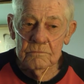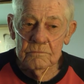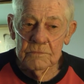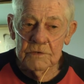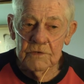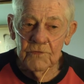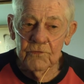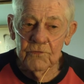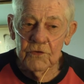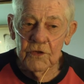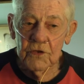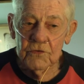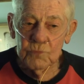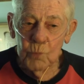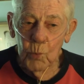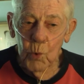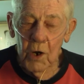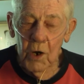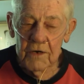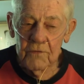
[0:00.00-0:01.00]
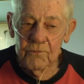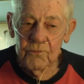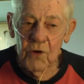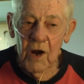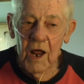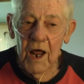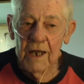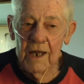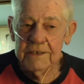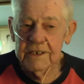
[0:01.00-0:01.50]
the, the
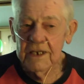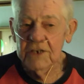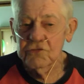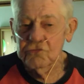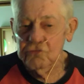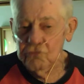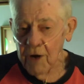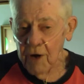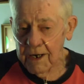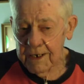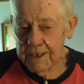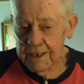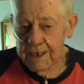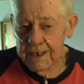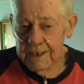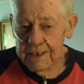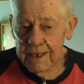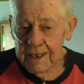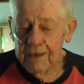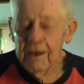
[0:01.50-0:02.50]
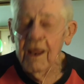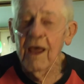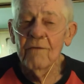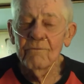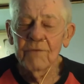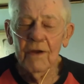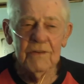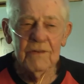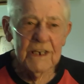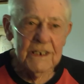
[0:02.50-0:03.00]
waterfront and trucking and
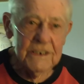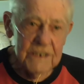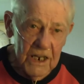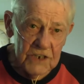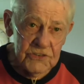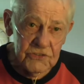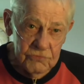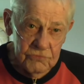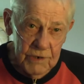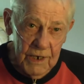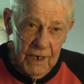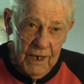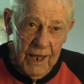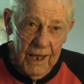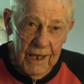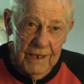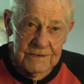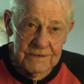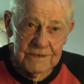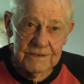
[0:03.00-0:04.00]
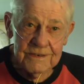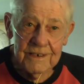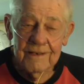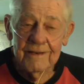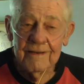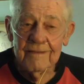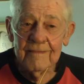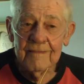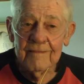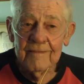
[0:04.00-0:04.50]
very industrialized.
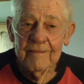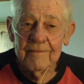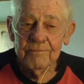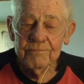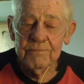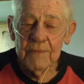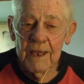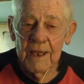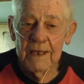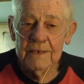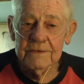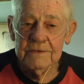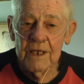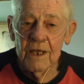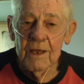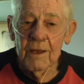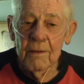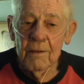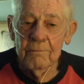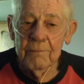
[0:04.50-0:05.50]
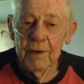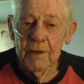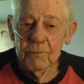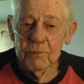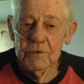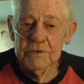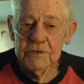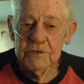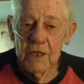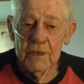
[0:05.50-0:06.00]
And, but
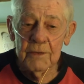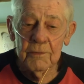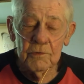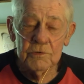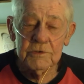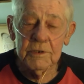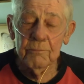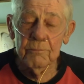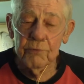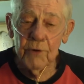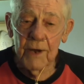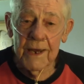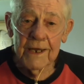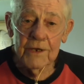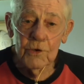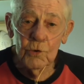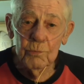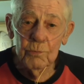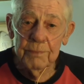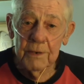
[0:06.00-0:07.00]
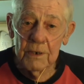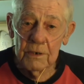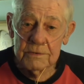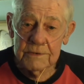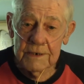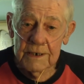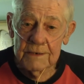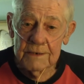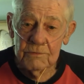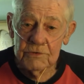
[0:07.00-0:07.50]
we saw that it was a brand new
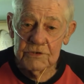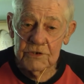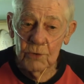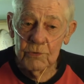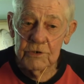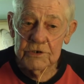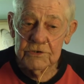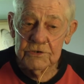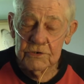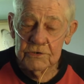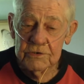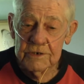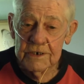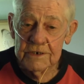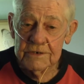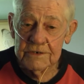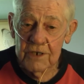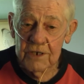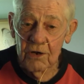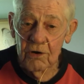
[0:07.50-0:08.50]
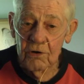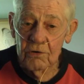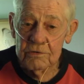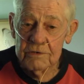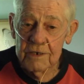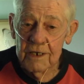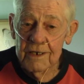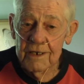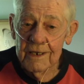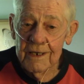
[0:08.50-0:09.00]
building. It was only two years
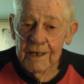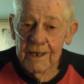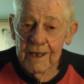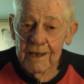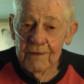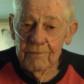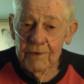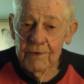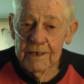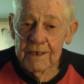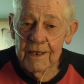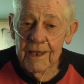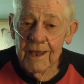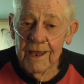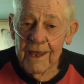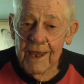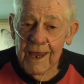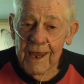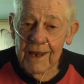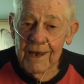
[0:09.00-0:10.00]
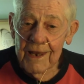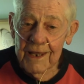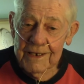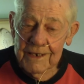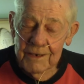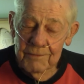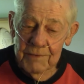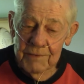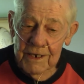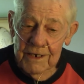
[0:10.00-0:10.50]
old, and we and I
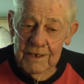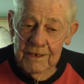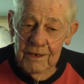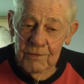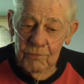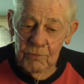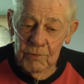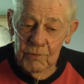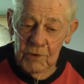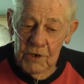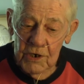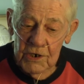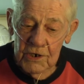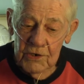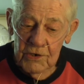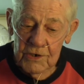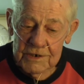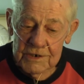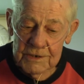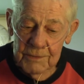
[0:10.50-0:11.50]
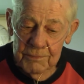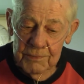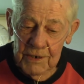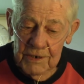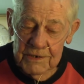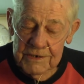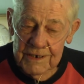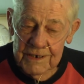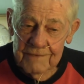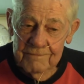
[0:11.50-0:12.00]
come in. We were going to look at the
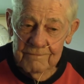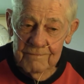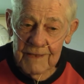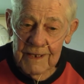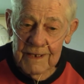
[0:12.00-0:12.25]
building,